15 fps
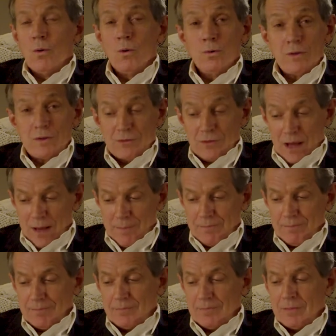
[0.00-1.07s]
All this time,
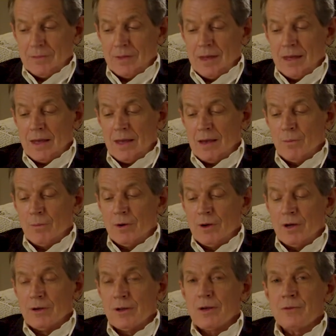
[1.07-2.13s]
there
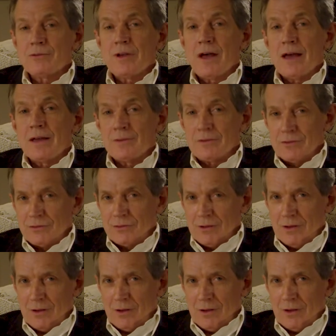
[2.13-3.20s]
were no signs
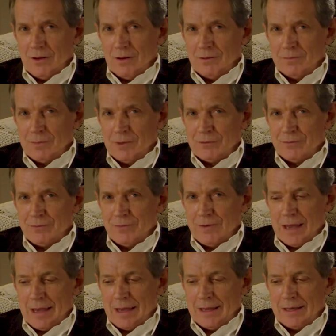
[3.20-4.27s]
of Miss
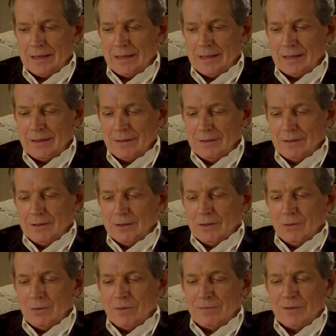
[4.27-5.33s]
Fairlie.
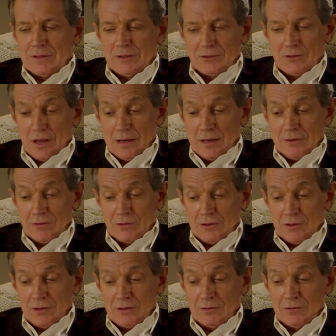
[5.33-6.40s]
We finished our
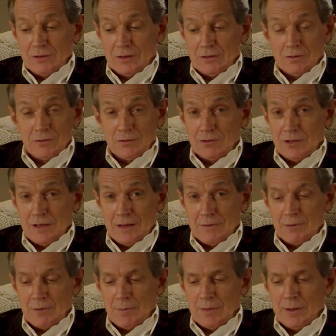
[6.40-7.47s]
luncheon, and still she
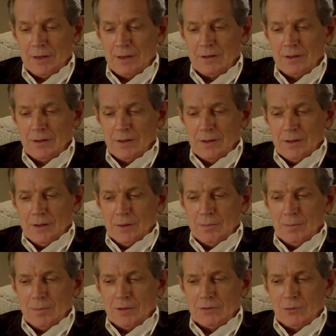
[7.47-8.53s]
never appeared.
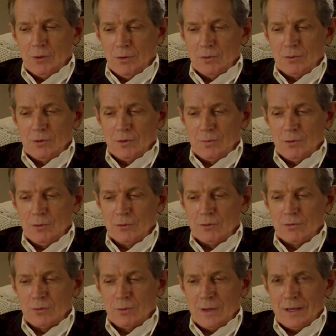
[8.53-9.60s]
Miss Halcombe, whose
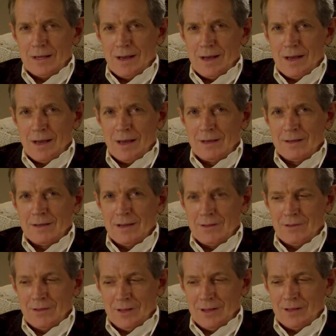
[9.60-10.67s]
quick eye
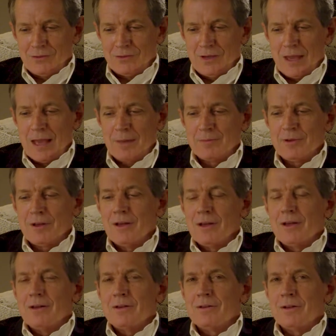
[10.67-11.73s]
nothing escaped,
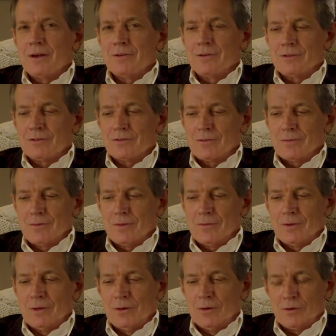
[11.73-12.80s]
noticed that
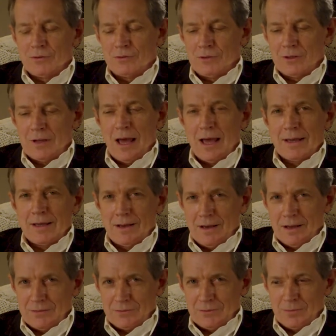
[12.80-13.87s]
the looks that I
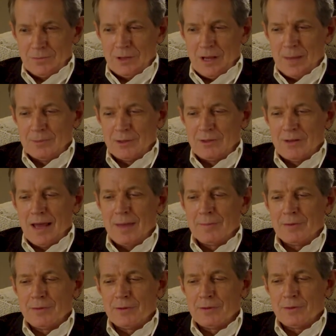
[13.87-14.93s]
cast from time to time
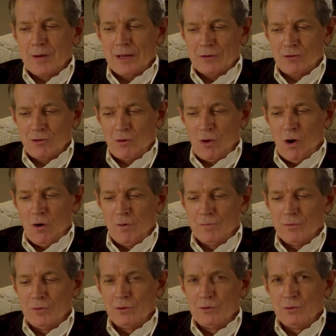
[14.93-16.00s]
in the direction of
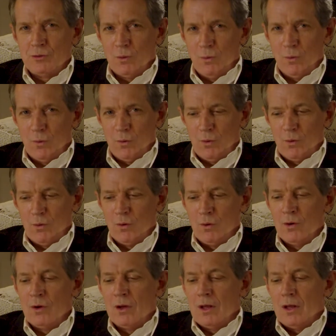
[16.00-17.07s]
the
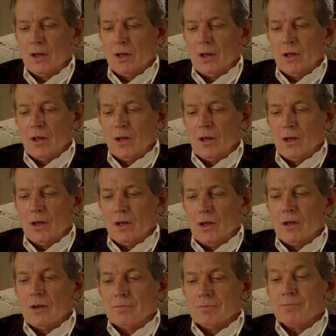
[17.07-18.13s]
door
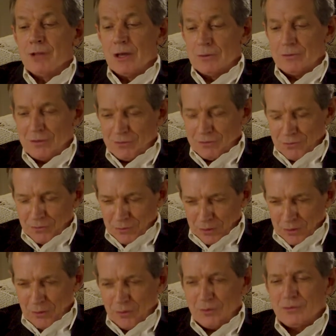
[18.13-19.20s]
noticed the
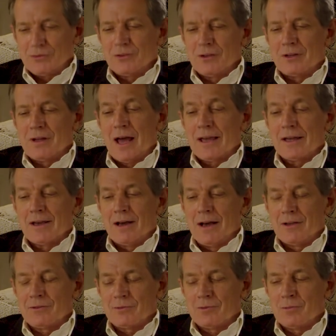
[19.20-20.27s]
looks that I
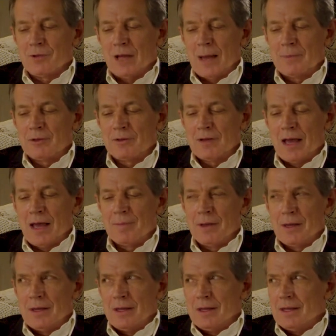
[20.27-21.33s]
cast from time to time
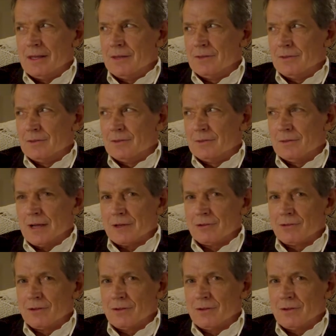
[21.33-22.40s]
in the
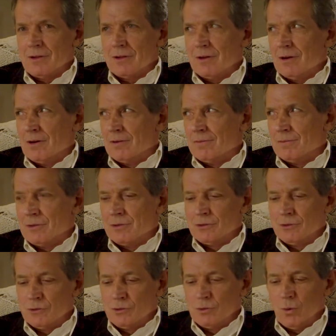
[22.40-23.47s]
direction of the
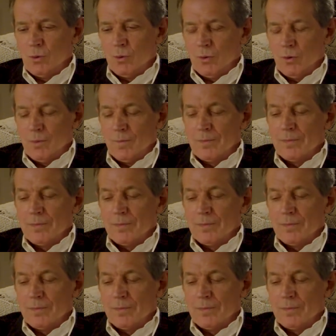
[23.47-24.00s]
door.